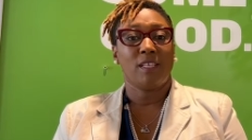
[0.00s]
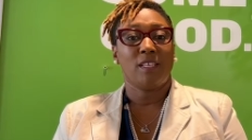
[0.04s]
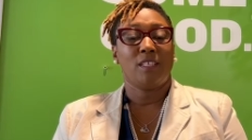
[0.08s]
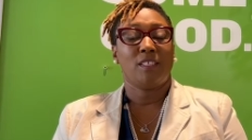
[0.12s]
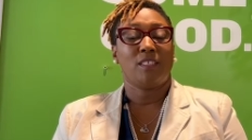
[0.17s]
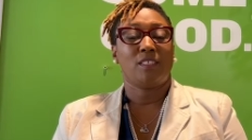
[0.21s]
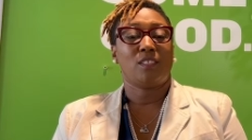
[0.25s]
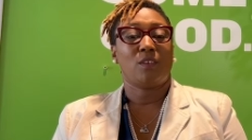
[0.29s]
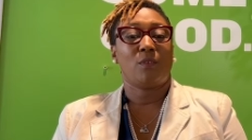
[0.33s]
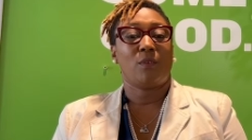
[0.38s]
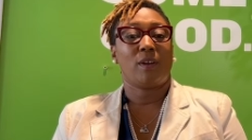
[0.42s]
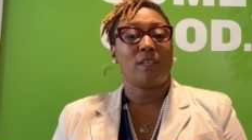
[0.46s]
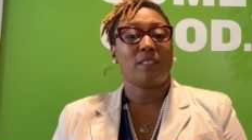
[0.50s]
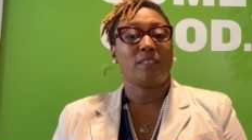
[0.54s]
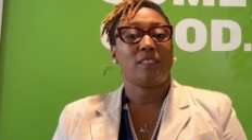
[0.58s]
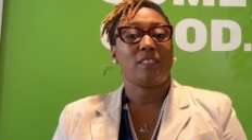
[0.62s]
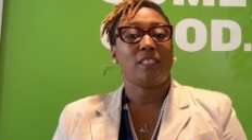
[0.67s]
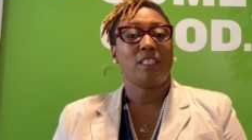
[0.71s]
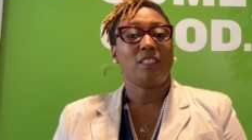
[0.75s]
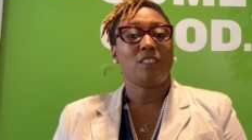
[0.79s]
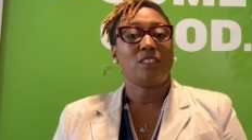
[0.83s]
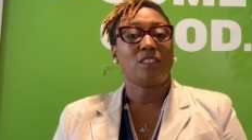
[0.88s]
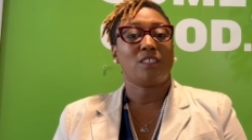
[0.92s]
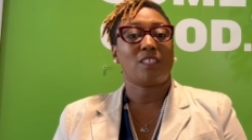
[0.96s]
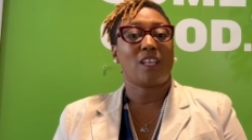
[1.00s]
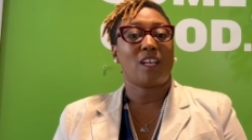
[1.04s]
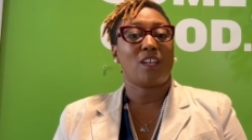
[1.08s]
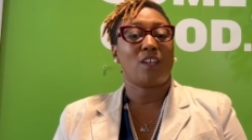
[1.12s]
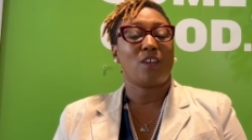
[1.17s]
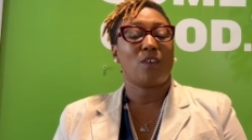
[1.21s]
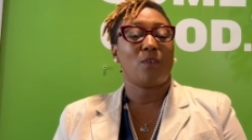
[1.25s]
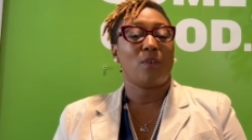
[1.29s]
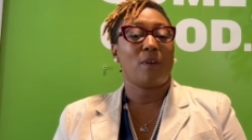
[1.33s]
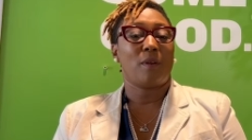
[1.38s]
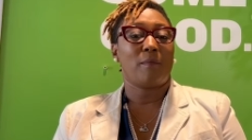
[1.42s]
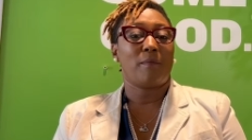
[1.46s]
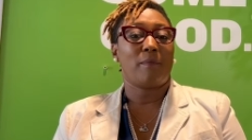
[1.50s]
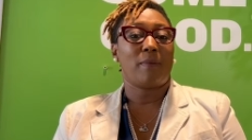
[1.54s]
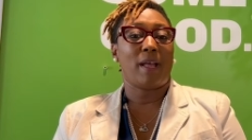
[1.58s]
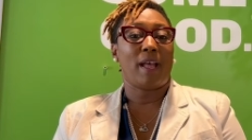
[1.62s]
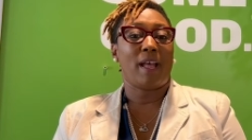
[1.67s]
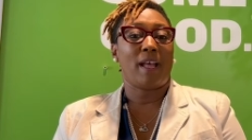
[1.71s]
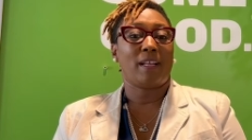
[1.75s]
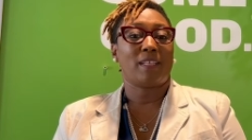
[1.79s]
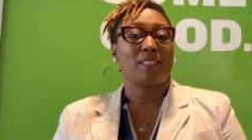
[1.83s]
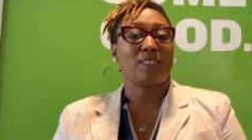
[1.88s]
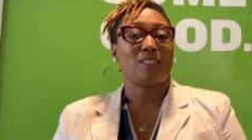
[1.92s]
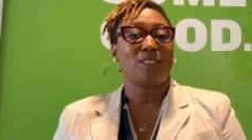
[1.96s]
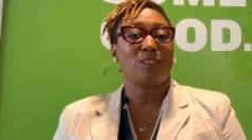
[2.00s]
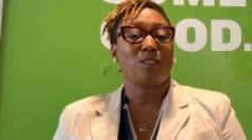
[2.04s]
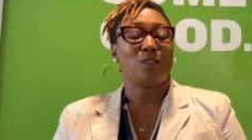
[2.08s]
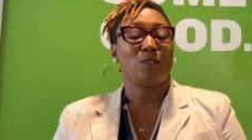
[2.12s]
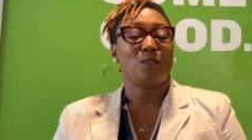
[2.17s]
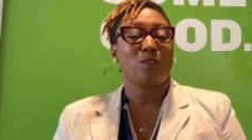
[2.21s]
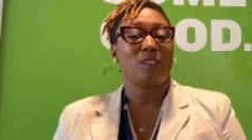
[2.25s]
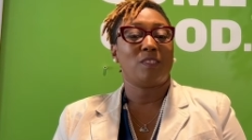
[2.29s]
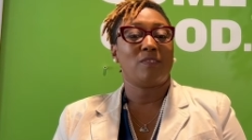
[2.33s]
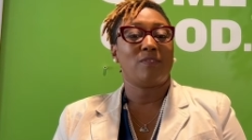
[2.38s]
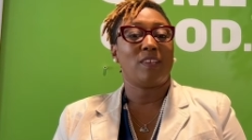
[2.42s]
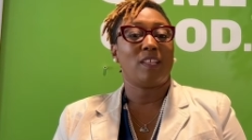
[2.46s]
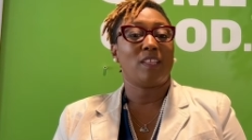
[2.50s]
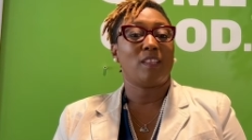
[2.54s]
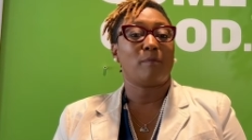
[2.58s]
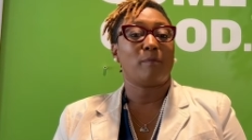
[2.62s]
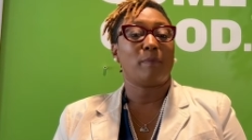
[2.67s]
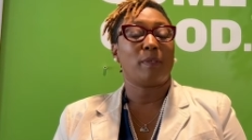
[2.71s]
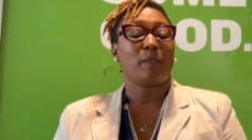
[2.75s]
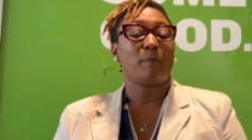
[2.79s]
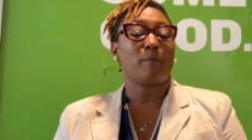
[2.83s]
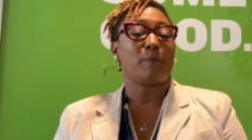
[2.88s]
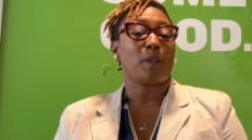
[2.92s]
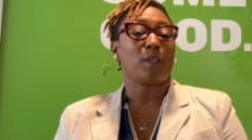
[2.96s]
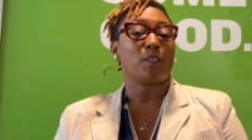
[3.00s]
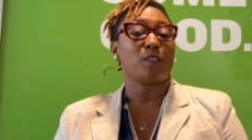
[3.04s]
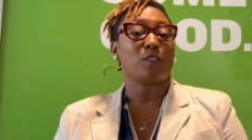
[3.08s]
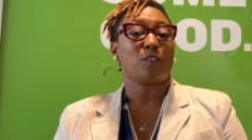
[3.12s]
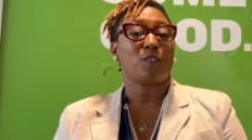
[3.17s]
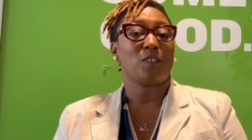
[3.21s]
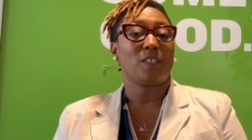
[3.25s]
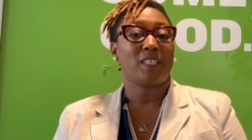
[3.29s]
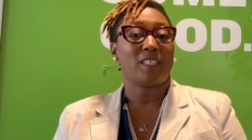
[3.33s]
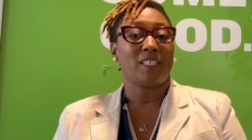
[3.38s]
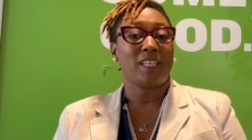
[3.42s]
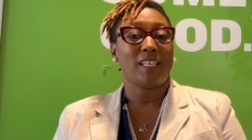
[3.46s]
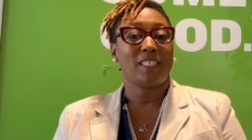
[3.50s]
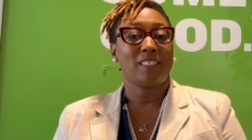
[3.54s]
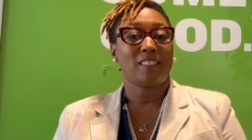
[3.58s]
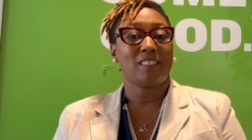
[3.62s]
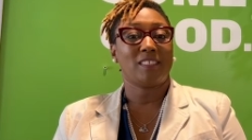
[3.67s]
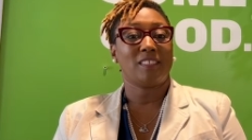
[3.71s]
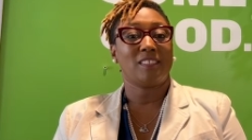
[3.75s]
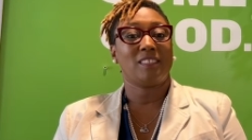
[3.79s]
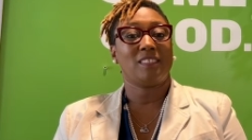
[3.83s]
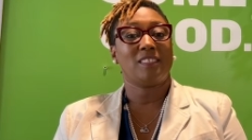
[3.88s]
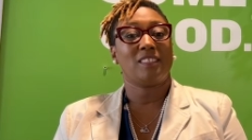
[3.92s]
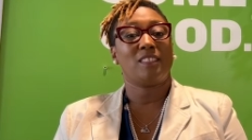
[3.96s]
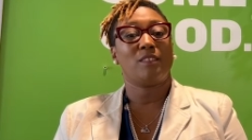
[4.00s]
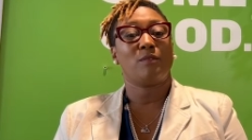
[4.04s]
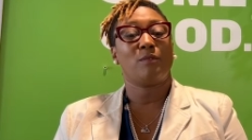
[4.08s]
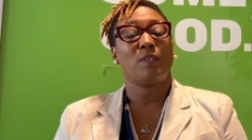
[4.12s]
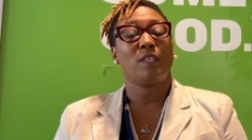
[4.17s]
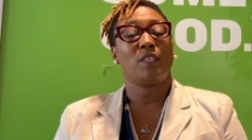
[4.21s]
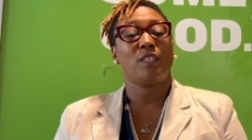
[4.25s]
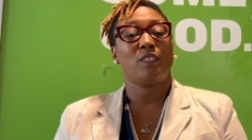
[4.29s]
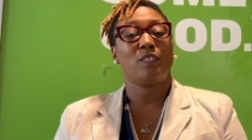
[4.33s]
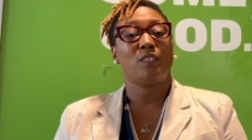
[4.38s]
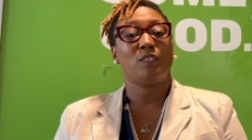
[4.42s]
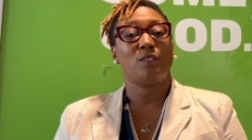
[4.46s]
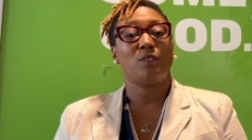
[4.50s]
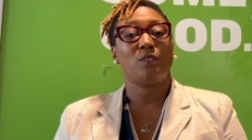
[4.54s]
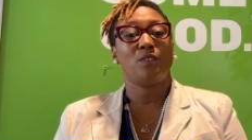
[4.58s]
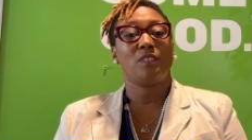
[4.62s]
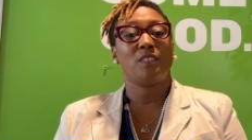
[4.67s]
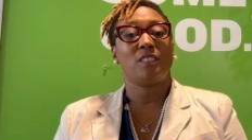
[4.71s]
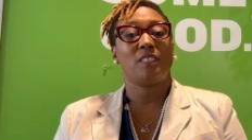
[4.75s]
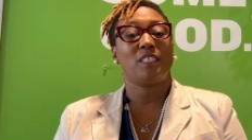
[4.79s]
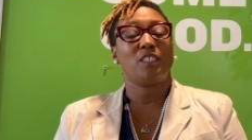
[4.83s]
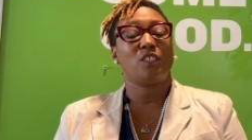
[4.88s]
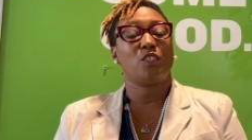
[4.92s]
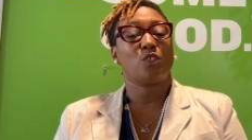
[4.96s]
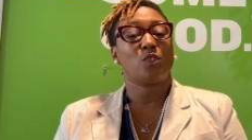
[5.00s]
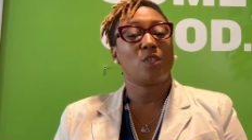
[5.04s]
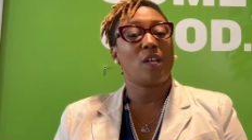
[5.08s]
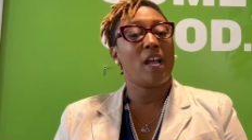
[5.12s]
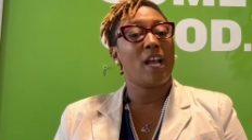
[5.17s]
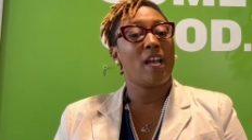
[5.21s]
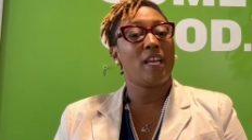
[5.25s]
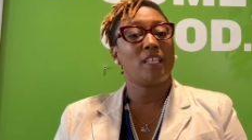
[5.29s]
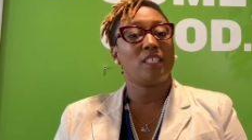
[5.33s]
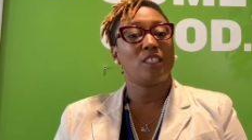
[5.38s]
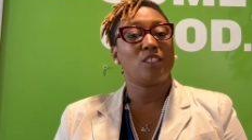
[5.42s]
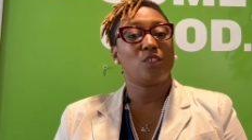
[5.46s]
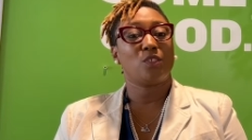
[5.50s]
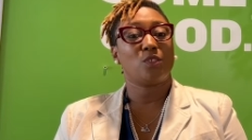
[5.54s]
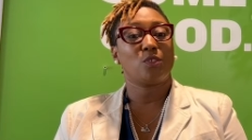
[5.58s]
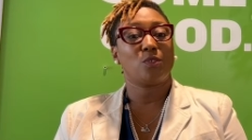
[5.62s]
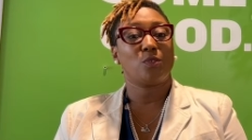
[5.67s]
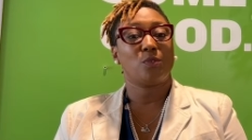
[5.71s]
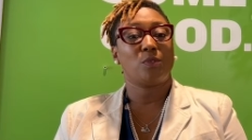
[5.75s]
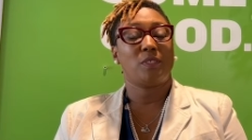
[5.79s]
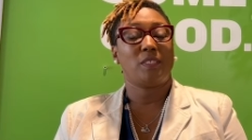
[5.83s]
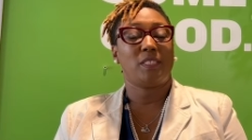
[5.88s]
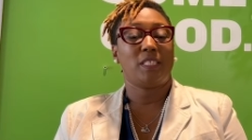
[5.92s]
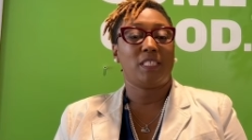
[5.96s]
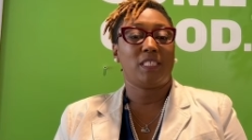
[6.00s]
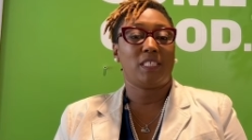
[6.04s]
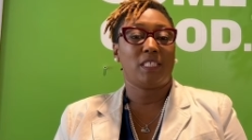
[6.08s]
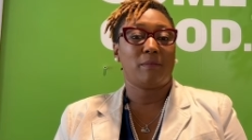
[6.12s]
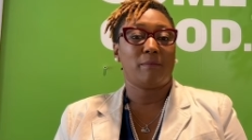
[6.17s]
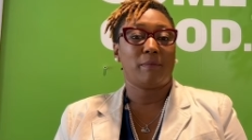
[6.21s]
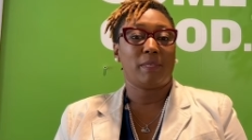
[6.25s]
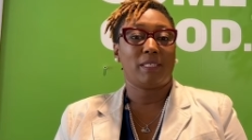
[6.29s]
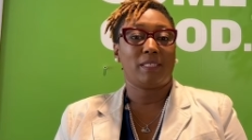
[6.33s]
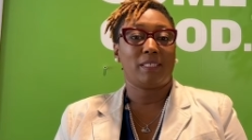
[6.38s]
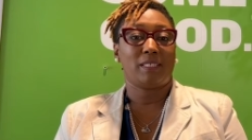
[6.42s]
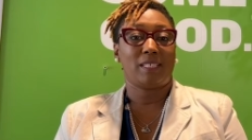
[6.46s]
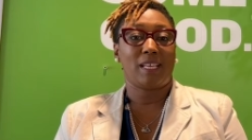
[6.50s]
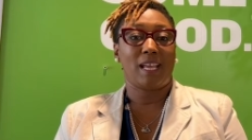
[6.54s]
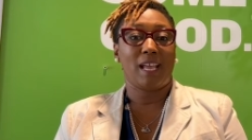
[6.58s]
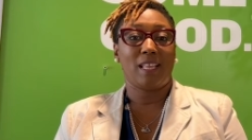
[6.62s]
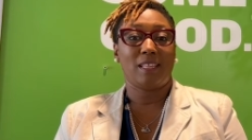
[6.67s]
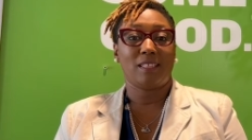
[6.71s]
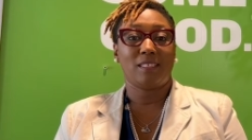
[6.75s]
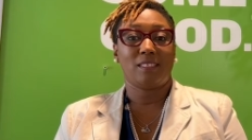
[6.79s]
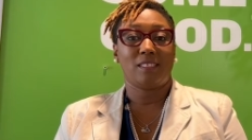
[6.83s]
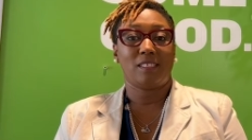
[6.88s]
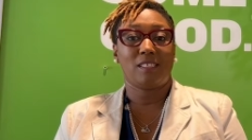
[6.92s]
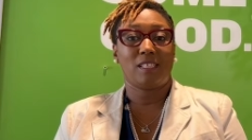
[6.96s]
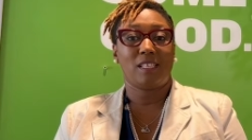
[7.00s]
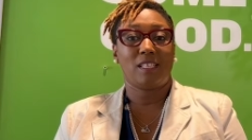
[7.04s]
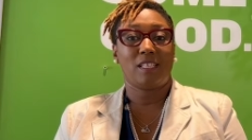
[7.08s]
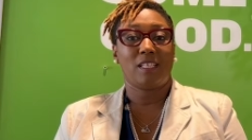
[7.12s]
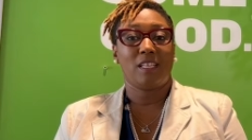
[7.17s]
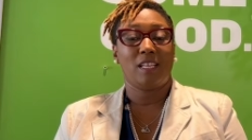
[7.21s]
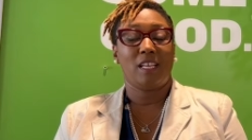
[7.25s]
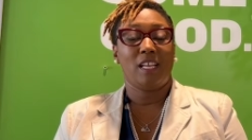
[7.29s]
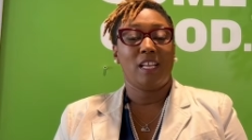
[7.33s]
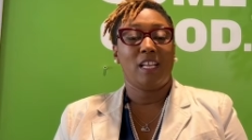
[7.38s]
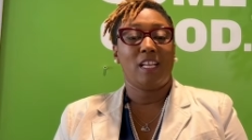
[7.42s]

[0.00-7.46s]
So our teachers are going back to developing personal connections that we're using tried and true teaching methodology